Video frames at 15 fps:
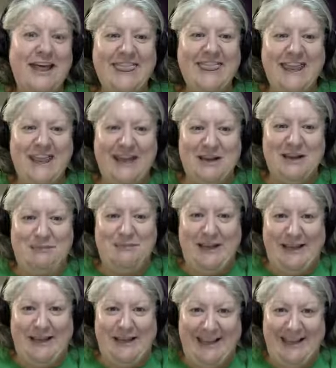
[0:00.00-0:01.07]
They're going to be
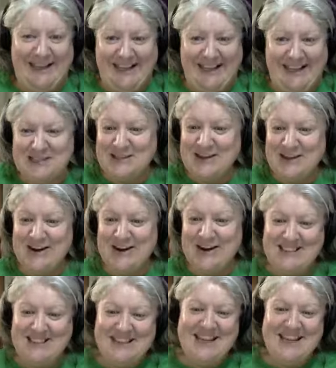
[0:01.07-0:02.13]
here next
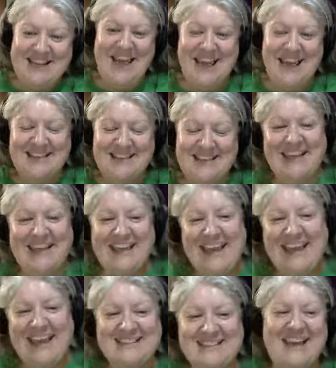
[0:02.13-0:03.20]
Thursday. So the
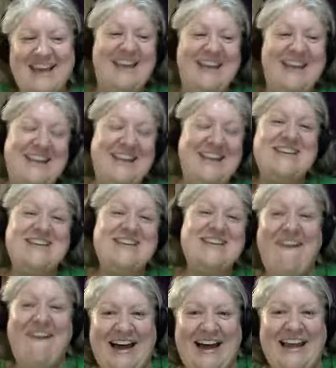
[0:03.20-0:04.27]
countdown is
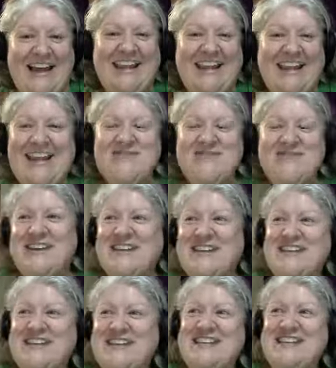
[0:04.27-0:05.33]
on,
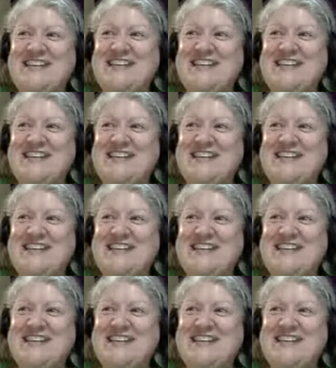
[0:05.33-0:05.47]
because